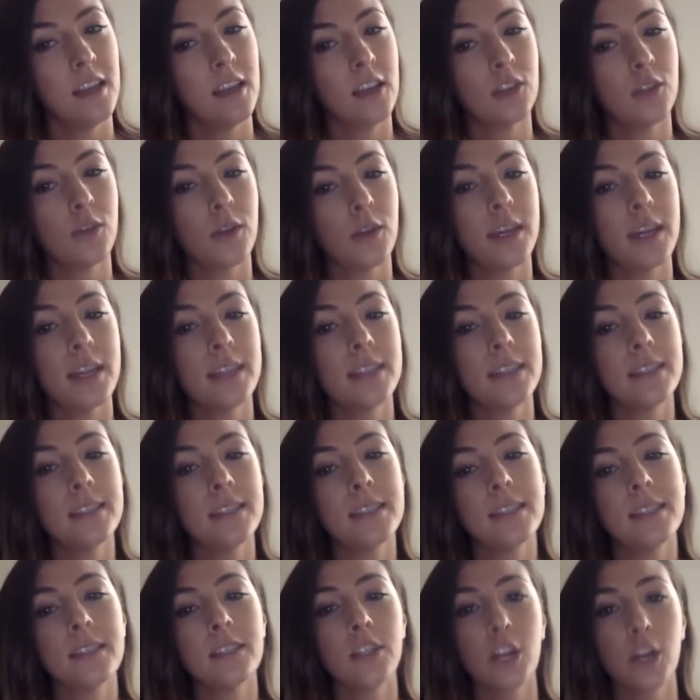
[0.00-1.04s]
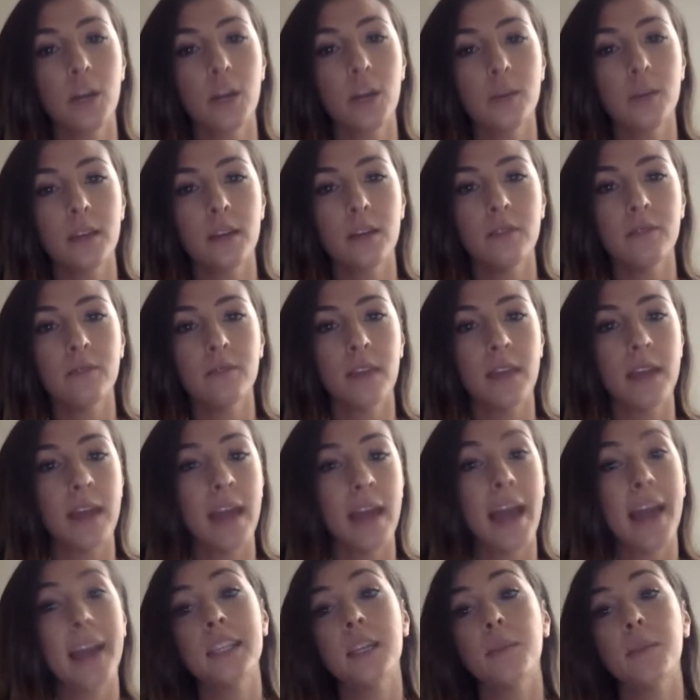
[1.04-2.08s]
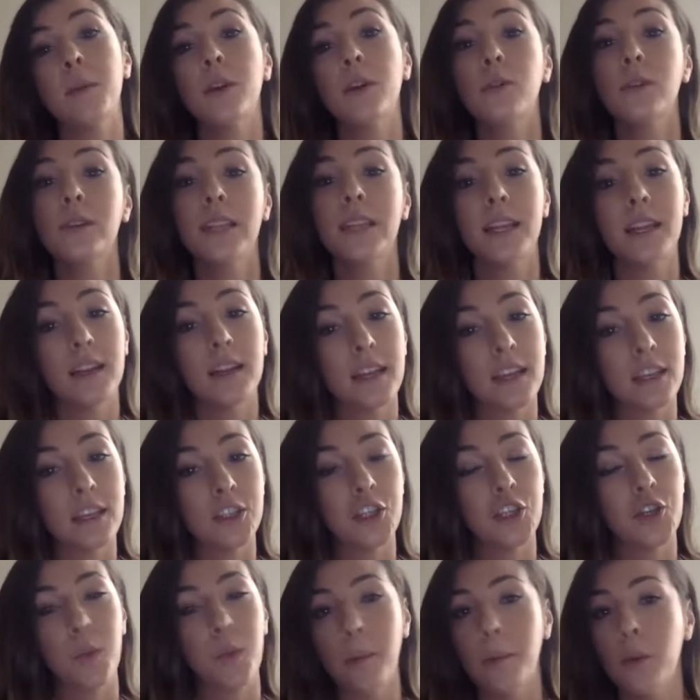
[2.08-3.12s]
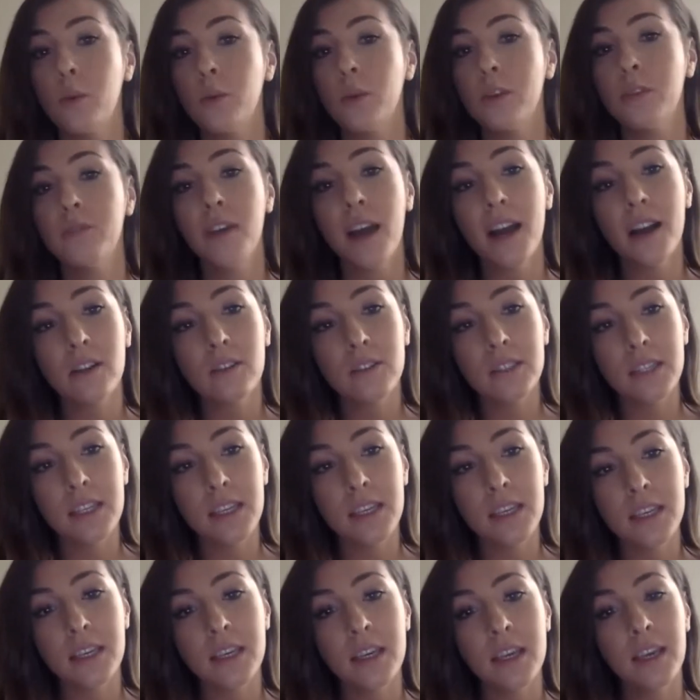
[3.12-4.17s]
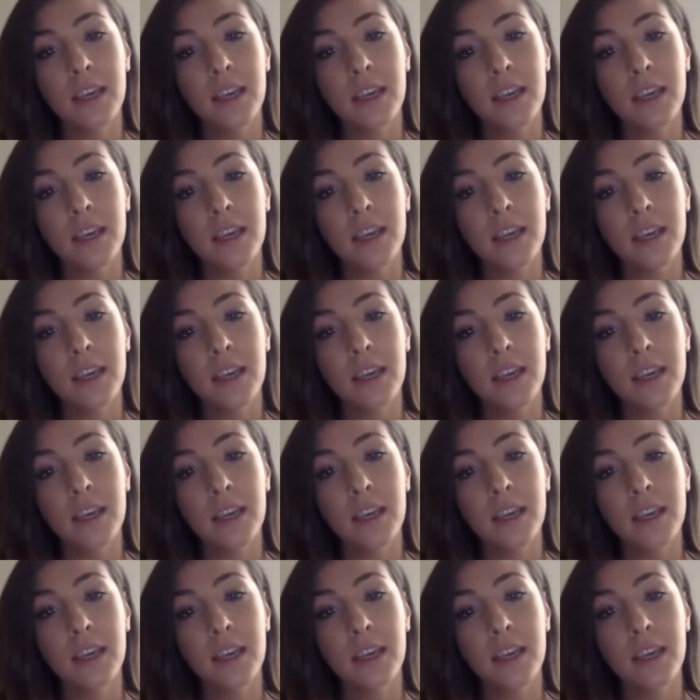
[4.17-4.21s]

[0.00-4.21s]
So I guess this is in terms of an academic related issue, maybe with faculty,